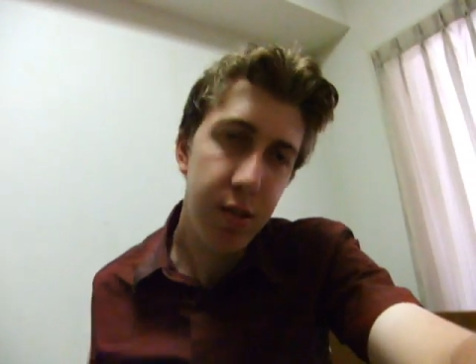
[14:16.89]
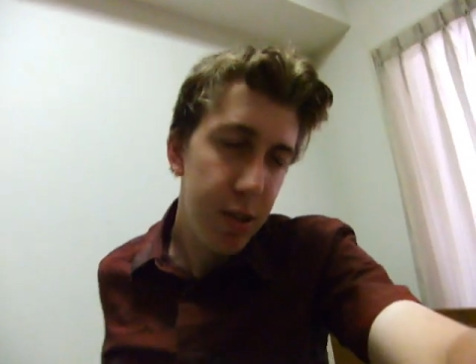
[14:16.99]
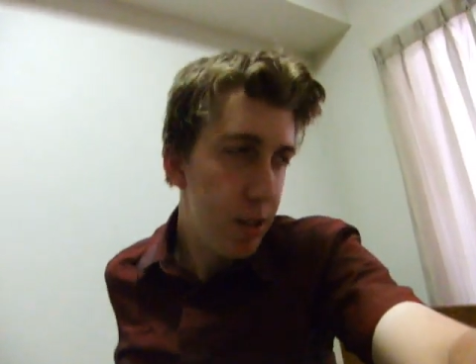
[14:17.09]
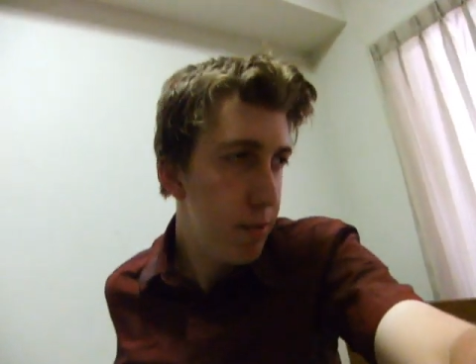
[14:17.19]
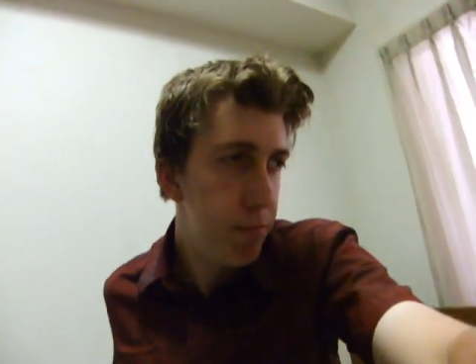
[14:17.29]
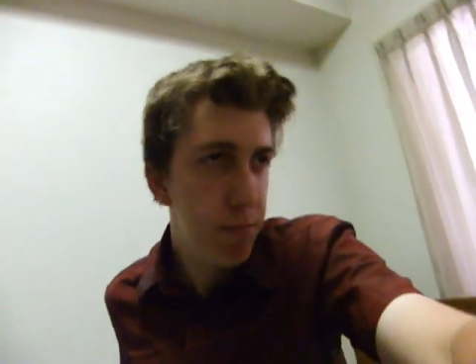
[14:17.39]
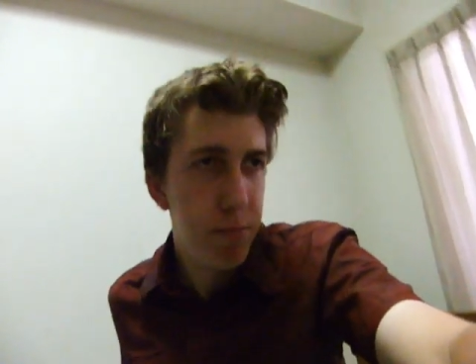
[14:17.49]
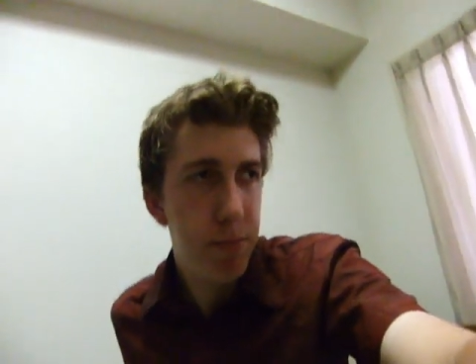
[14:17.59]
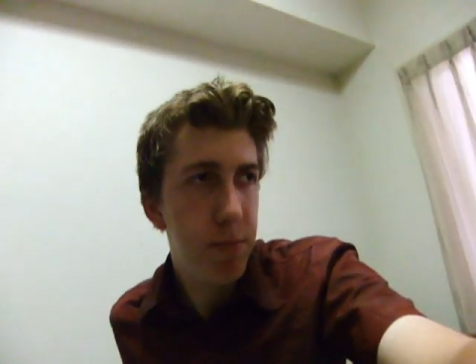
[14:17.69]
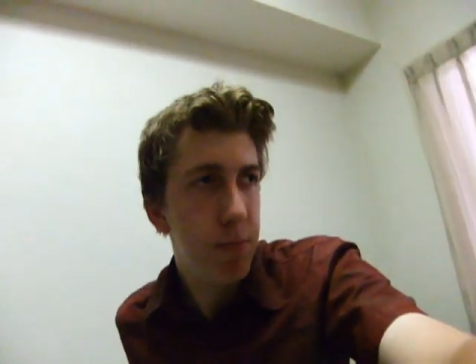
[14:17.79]
Kind
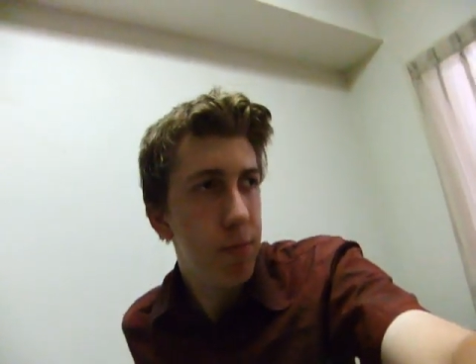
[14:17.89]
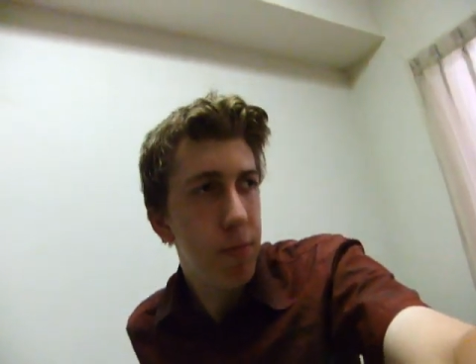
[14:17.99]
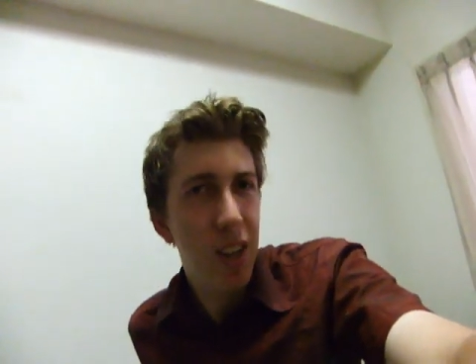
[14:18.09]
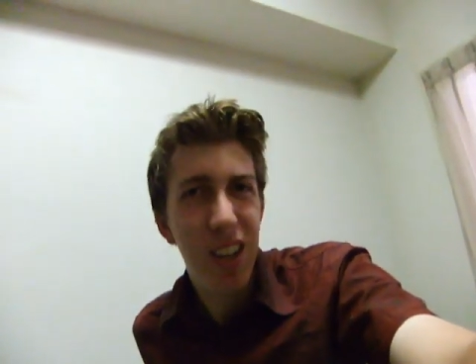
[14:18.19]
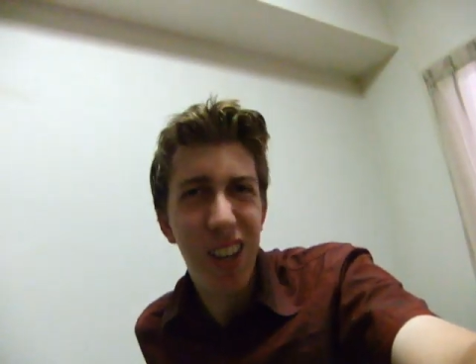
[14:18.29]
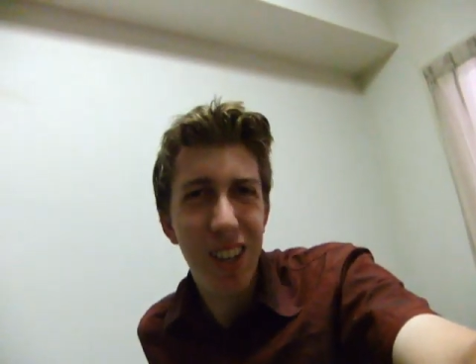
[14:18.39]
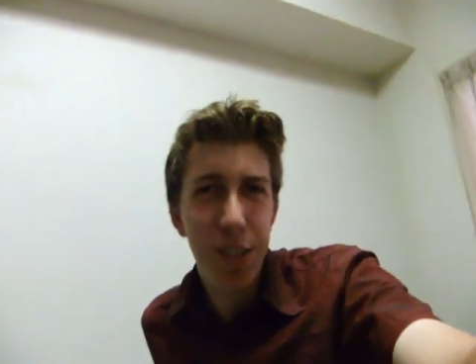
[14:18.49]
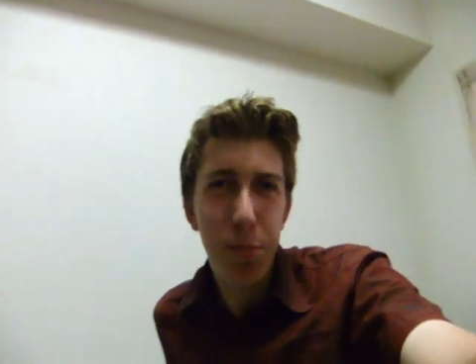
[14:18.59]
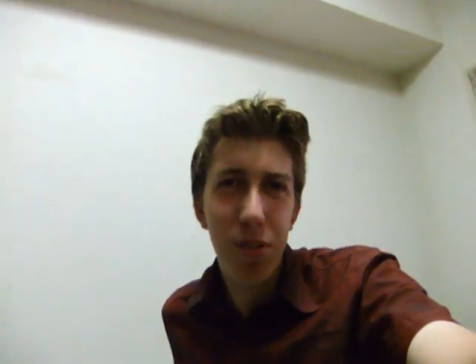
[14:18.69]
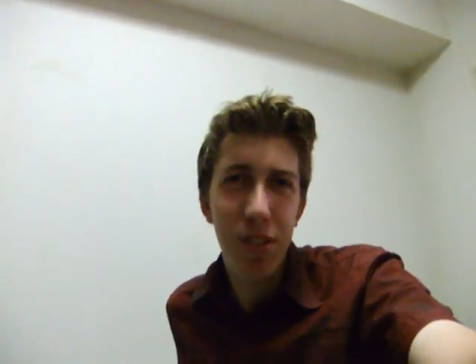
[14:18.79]
of
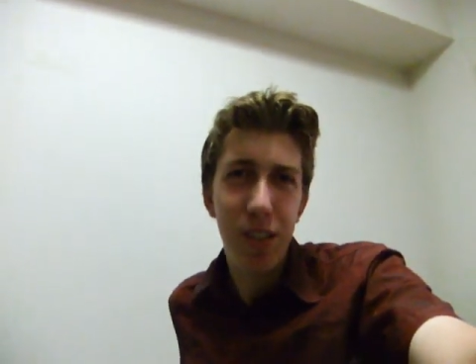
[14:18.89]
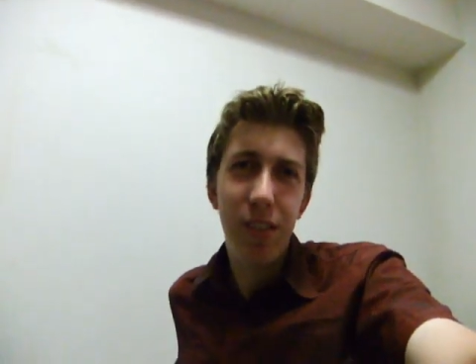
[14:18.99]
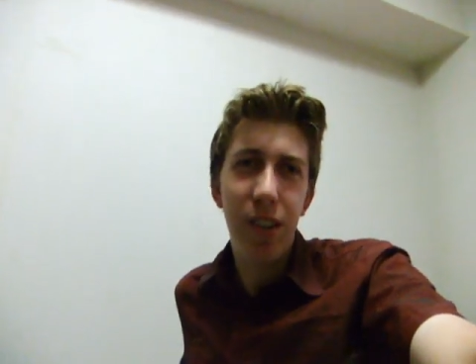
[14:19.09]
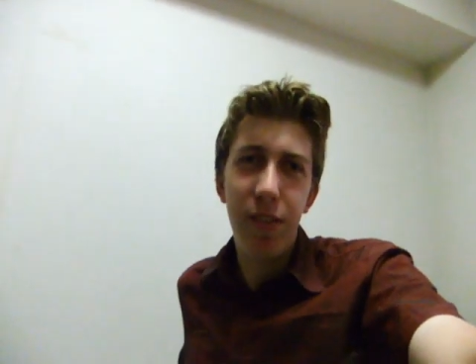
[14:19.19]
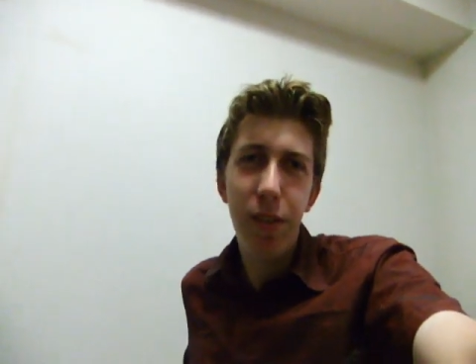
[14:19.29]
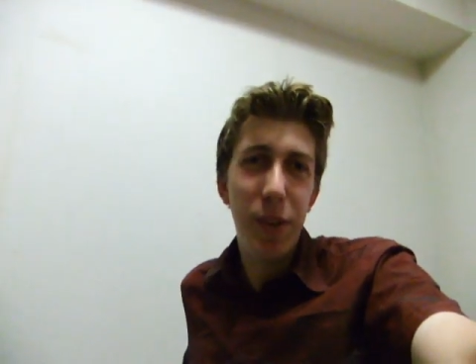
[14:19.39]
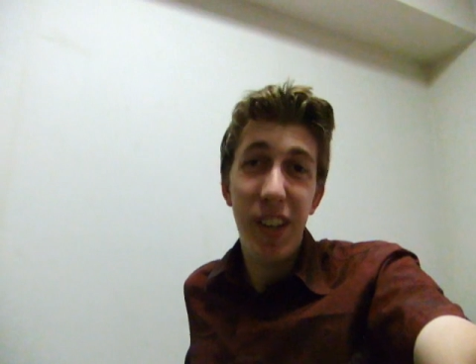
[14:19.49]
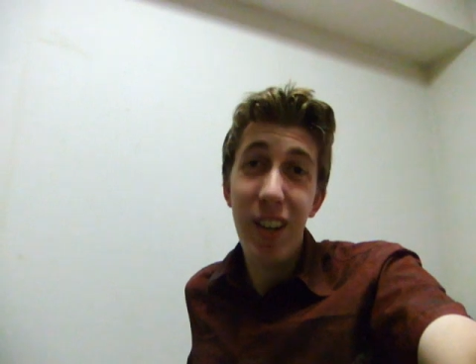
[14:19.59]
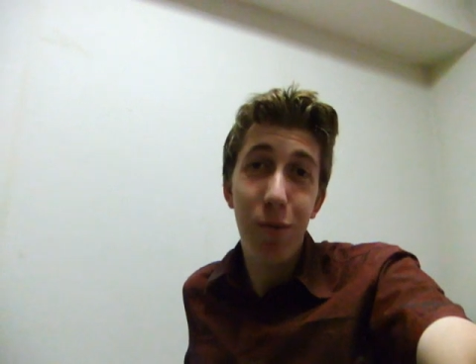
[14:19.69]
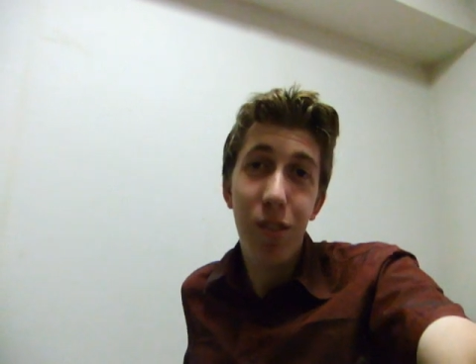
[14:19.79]
spoils the entire film. I
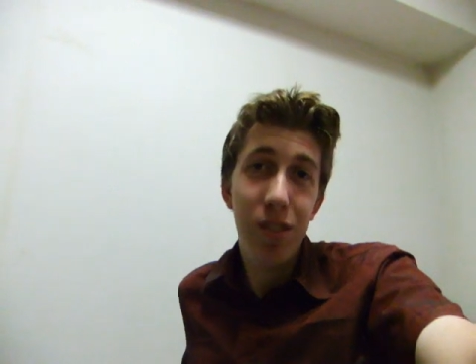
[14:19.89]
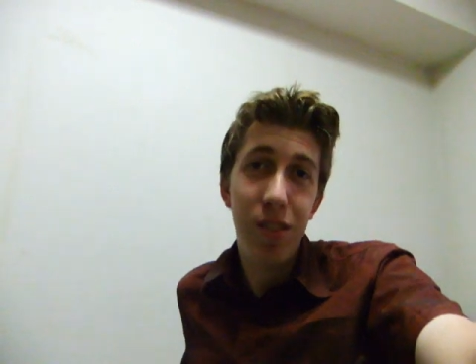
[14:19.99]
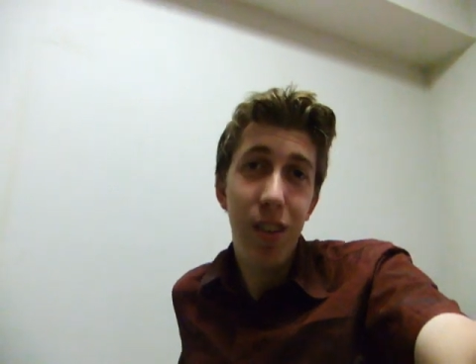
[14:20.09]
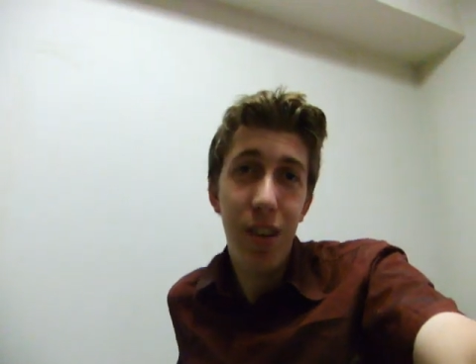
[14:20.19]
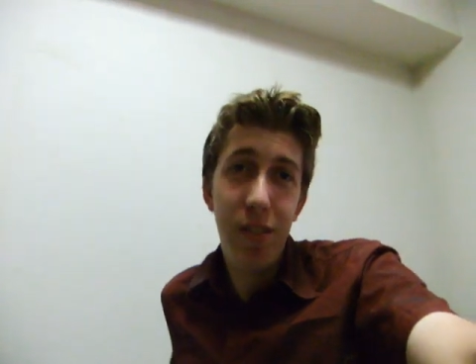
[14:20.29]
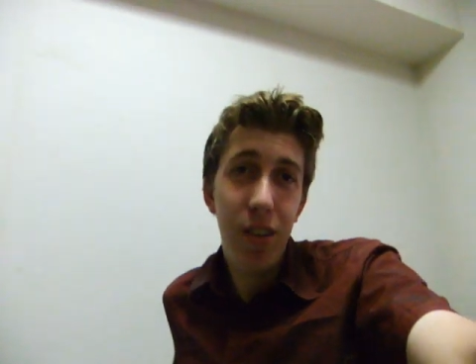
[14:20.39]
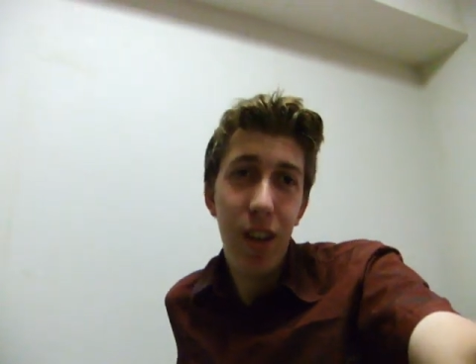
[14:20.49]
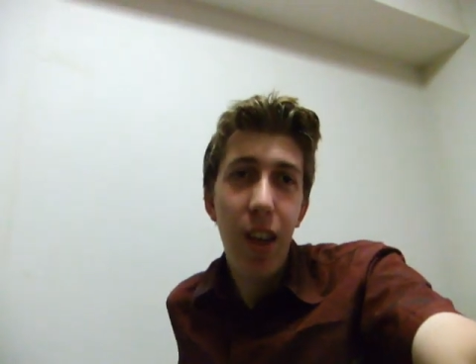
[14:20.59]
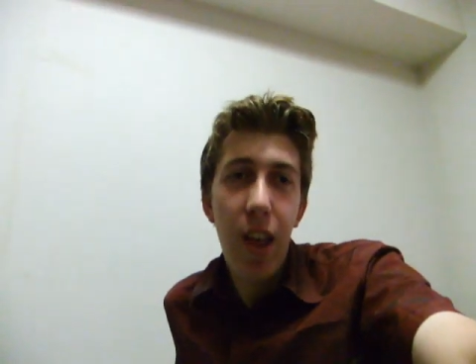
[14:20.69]
don't watch it. I'd rather.